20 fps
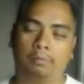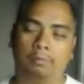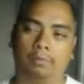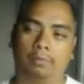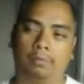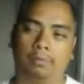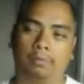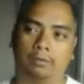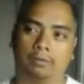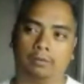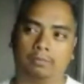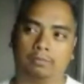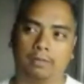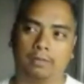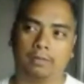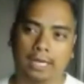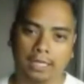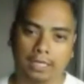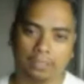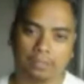but
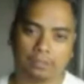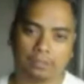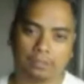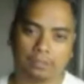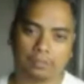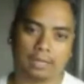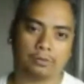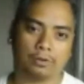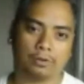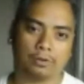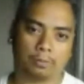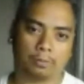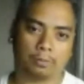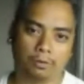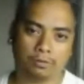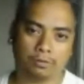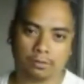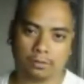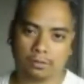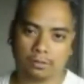8-inch tablets are
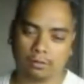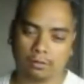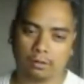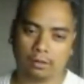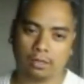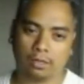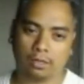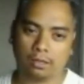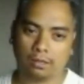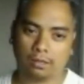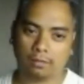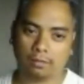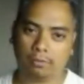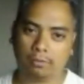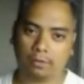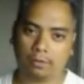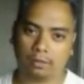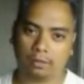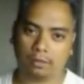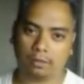portrait. So are they going to
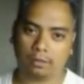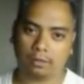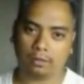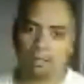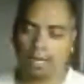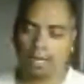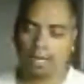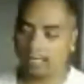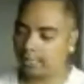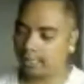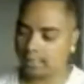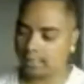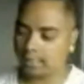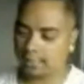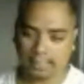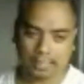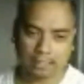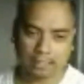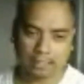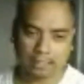put a
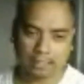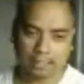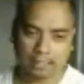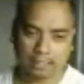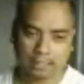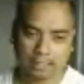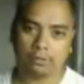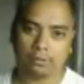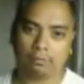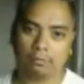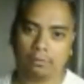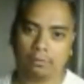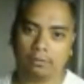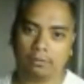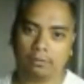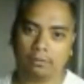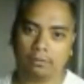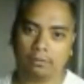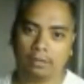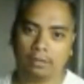kickstand in portrait
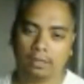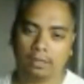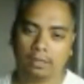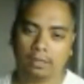mode?